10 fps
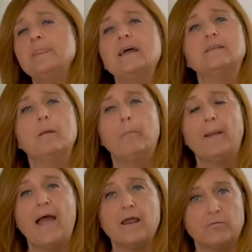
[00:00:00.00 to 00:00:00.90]
that
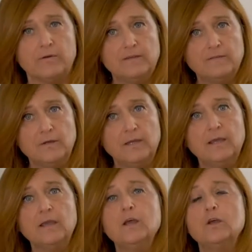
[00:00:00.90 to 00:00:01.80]
imply
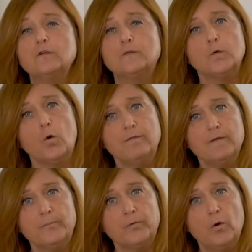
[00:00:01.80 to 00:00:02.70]
reasoning,
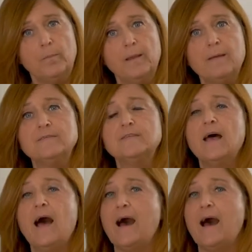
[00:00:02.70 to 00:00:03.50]
solving problems,